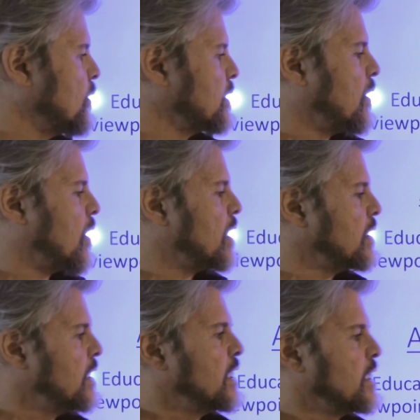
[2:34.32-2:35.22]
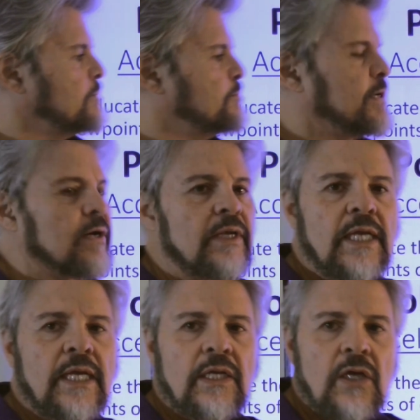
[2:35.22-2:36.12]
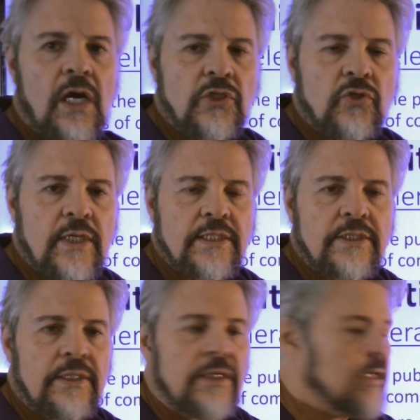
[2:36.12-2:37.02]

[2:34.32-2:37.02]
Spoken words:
and con, comparing and contrasting.